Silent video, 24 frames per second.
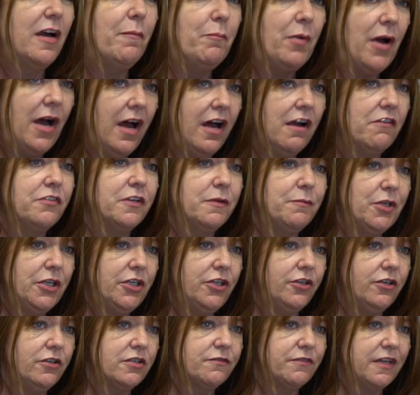apart from the
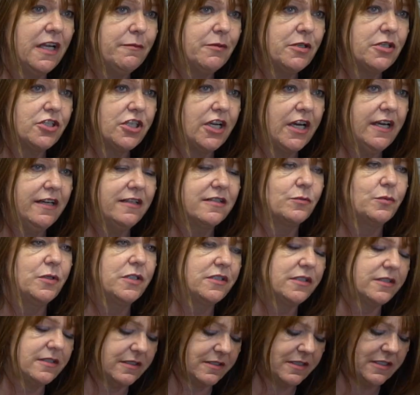huge Flemish Giants,
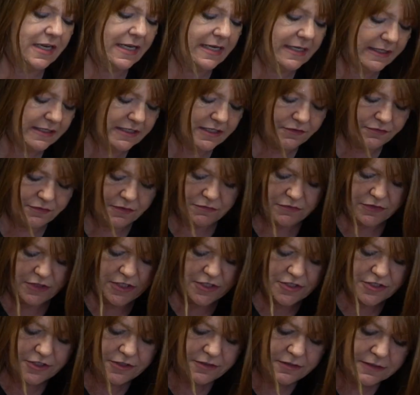which is a slightly different
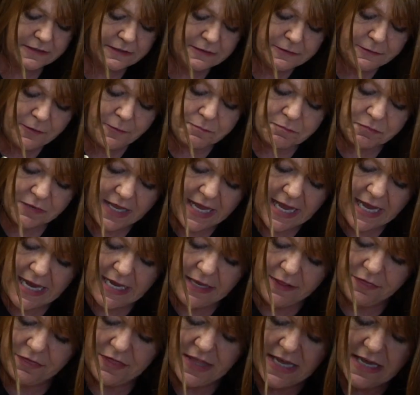version.
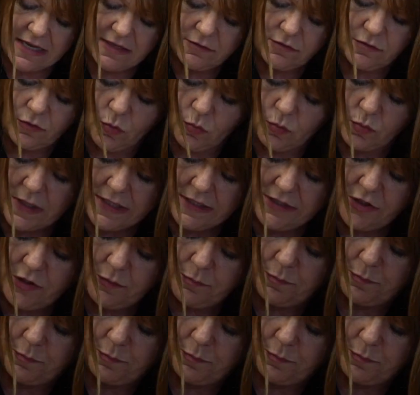And then when you